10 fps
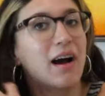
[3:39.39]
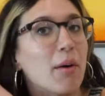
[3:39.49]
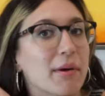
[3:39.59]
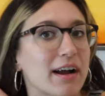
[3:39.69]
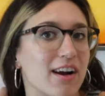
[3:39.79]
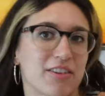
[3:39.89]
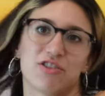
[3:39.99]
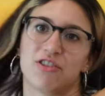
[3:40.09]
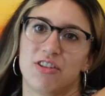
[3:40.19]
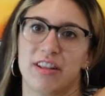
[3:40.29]
Oh my gosh.
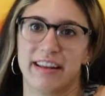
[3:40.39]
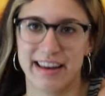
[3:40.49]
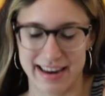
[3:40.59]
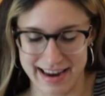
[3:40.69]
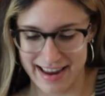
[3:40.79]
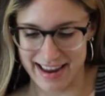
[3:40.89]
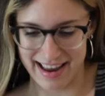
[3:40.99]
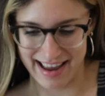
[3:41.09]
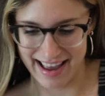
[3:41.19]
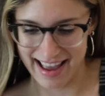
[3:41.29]
He... They
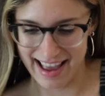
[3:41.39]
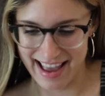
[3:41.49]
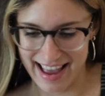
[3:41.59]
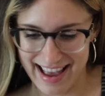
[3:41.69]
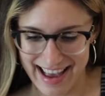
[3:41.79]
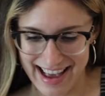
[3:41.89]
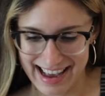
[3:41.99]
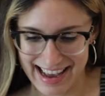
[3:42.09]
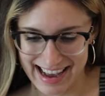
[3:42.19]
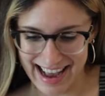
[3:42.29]
like
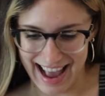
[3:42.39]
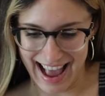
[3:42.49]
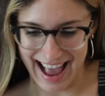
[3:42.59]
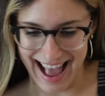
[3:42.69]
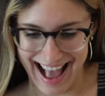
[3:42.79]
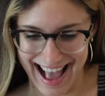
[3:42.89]
best friends.